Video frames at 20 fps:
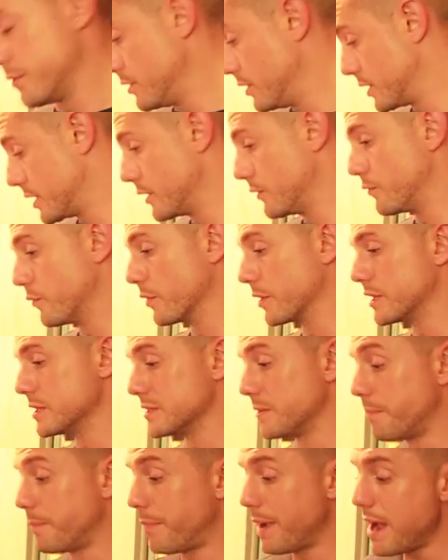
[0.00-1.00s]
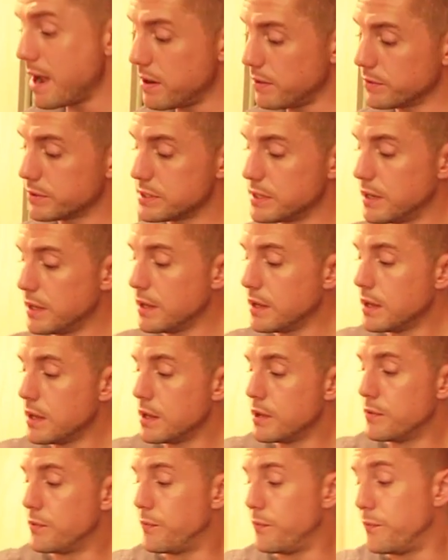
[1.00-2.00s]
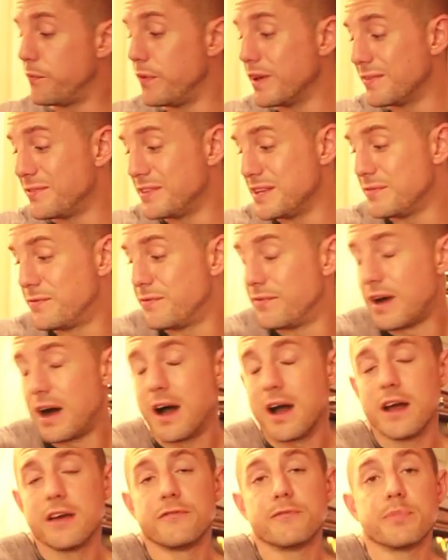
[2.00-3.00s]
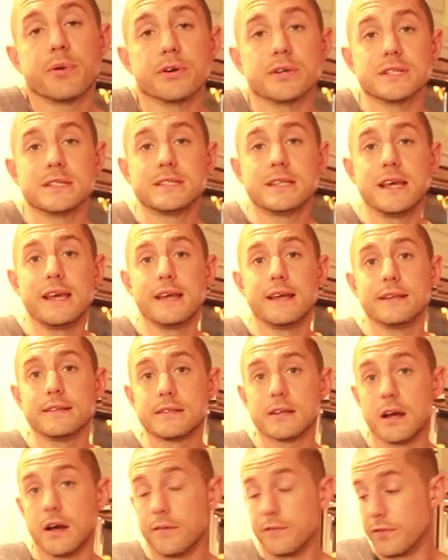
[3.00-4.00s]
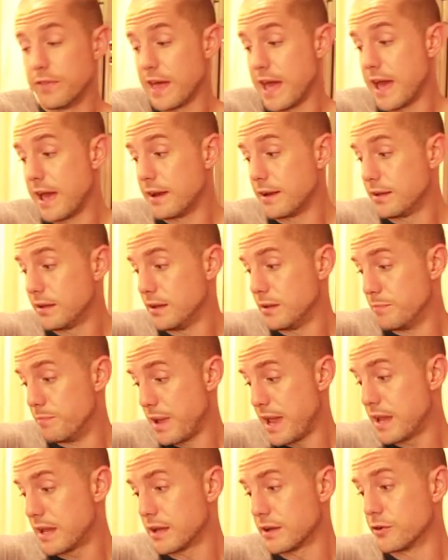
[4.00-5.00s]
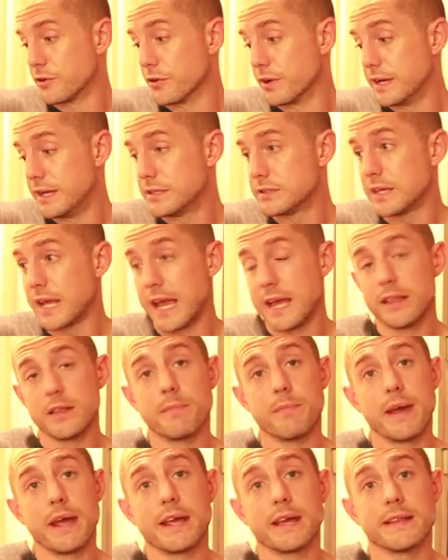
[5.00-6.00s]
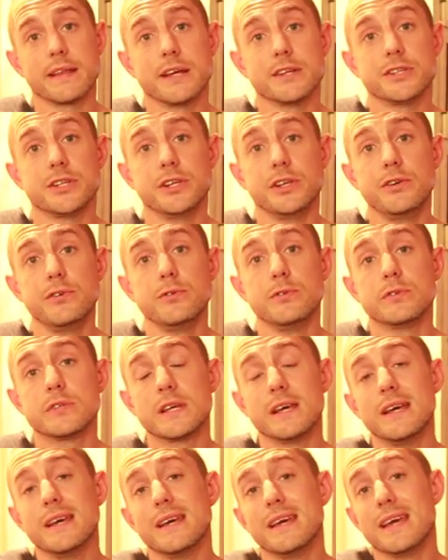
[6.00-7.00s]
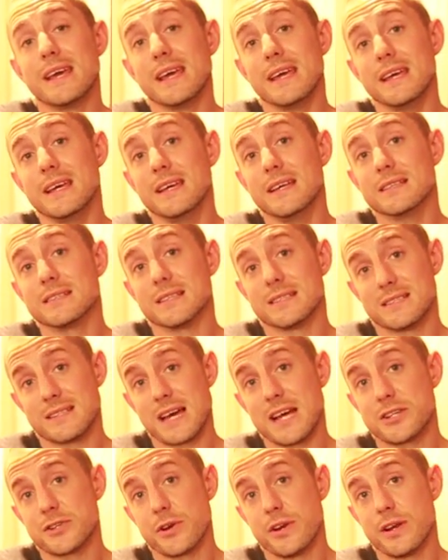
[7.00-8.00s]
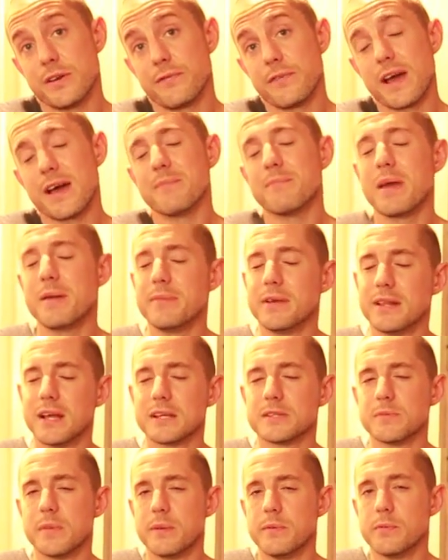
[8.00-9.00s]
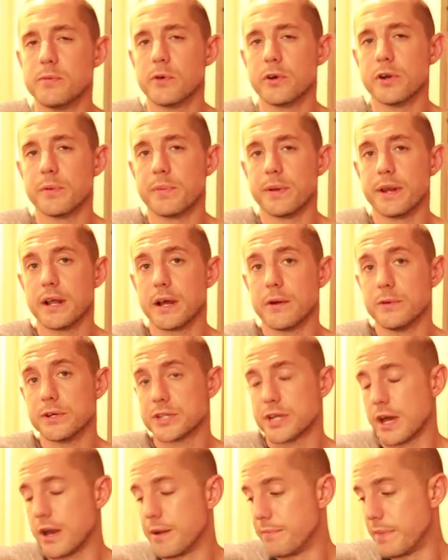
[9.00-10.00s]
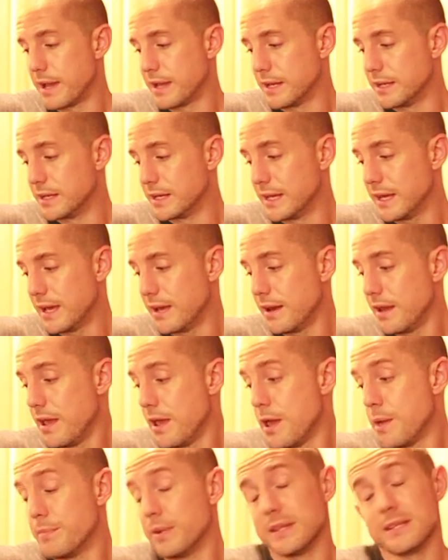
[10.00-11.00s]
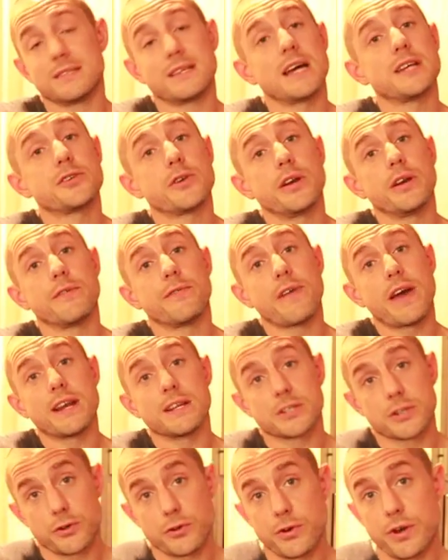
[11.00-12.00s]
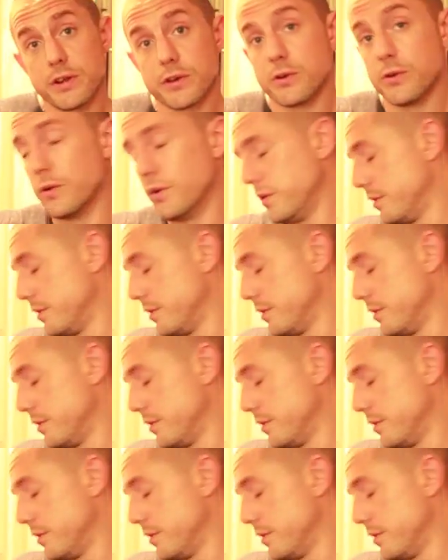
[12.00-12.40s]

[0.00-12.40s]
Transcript: we're looking for, because about 55% of that bacon grease in the bacon that she used is a saturated fat. Maybe less, maybe more, depending on which kind of bacon you get, but the saturated fat is critical